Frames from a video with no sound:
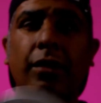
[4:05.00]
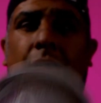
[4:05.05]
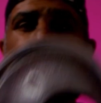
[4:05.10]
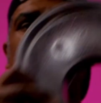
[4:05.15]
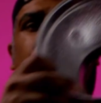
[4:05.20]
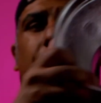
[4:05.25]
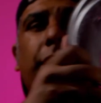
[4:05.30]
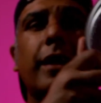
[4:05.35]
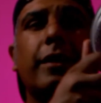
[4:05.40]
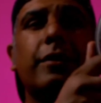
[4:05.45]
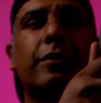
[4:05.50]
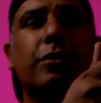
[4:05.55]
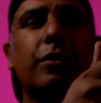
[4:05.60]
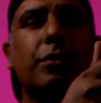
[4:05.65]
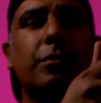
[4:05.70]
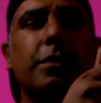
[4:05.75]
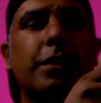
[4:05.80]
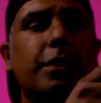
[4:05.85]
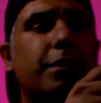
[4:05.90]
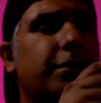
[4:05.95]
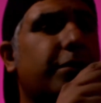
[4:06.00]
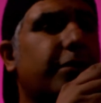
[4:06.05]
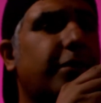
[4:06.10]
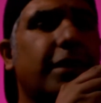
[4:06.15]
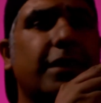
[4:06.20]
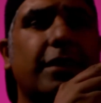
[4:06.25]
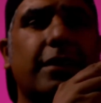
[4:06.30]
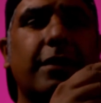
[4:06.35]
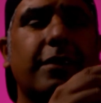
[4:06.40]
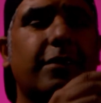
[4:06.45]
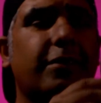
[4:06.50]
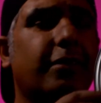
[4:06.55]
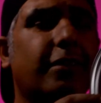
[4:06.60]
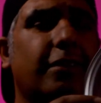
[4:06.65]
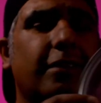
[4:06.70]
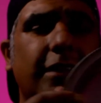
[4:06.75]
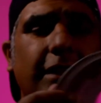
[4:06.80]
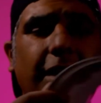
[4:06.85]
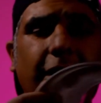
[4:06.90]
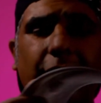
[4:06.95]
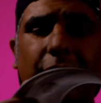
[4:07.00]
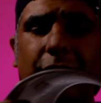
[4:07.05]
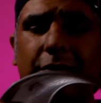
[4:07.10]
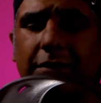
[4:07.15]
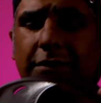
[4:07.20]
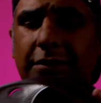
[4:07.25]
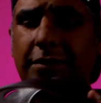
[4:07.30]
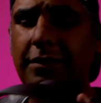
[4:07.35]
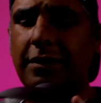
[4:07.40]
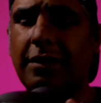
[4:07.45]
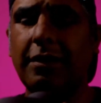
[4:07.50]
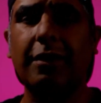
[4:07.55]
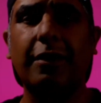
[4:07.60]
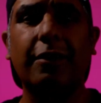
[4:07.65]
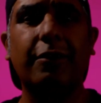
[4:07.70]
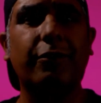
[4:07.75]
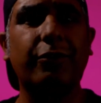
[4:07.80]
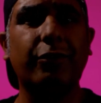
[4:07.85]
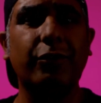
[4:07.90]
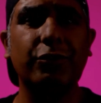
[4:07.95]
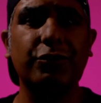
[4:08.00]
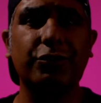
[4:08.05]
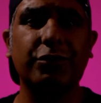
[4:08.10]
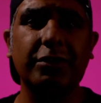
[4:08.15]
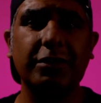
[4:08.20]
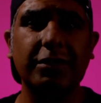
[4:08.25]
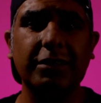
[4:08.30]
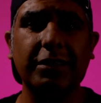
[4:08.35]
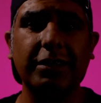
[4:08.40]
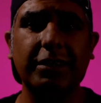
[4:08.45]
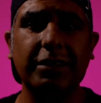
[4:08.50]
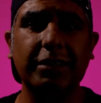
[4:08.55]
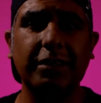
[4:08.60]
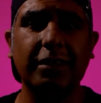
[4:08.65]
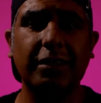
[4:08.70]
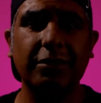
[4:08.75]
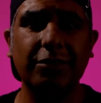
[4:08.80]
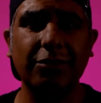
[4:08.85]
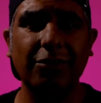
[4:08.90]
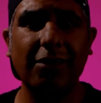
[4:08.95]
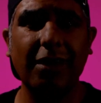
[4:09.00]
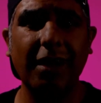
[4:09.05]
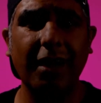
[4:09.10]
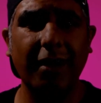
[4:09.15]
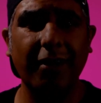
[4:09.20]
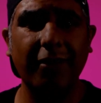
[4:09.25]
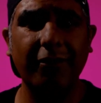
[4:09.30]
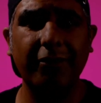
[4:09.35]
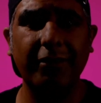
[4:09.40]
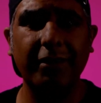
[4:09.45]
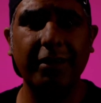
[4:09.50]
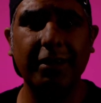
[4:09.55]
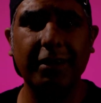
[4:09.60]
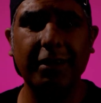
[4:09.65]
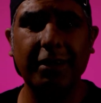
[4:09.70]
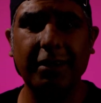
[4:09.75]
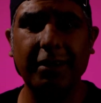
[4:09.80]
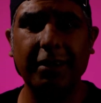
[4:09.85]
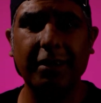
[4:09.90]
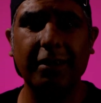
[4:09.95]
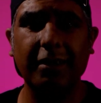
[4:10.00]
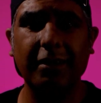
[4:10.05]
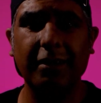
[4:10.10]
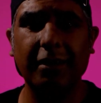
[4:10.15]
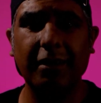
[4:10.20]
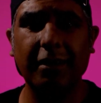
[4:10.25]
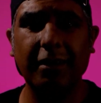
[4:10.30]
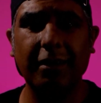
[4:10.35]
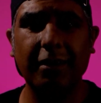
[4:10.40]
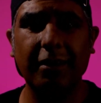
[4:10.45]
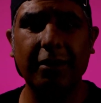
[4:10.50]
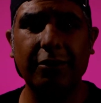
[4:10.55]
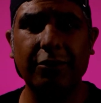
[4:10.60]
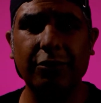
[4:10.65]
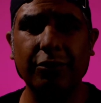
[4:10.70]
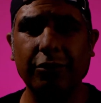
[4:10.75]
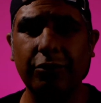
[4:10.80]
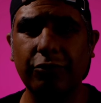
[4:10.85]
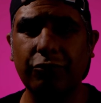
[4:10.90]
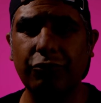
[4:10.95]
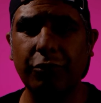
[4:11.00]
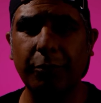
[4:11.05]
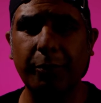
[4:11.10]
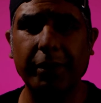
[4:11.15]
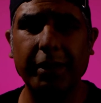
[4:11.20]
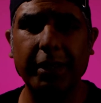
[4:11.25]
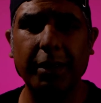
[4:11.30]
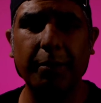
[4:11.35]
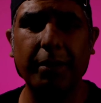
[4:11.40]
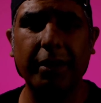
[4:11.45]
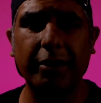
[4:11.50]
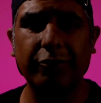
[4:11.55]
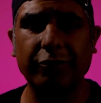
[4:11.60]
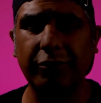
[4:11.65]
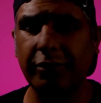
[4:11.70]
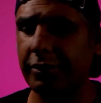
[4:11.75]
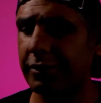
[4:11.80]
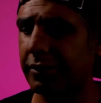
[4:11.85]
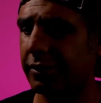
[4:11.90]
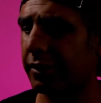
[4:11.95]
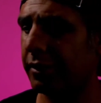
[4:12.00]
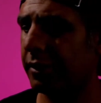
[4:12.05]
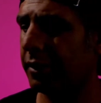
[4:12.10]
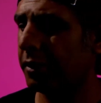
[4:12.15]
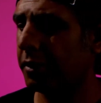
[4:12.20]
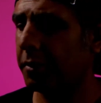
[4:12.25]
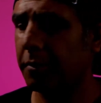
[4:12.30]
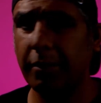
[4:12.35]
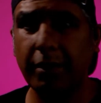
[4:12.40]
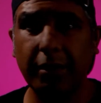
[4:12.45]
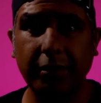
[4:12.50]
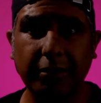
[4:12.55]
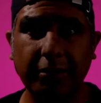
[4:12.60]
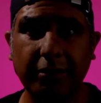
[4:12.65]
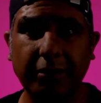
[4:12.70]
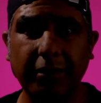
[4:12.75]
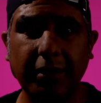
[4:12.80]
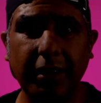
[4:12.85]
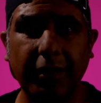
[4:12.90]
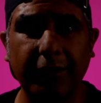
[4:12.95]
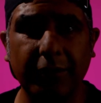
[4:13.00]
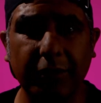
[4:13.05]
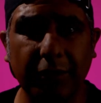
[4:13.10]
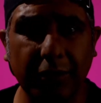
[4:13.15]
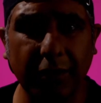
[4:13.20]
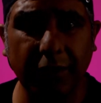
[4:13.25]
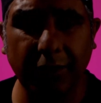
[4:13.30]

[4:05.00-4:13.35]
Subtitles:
Okay, so I'm going to stick this on now. Unfortunately, I don't have any AAA batteries, but I'll still have a look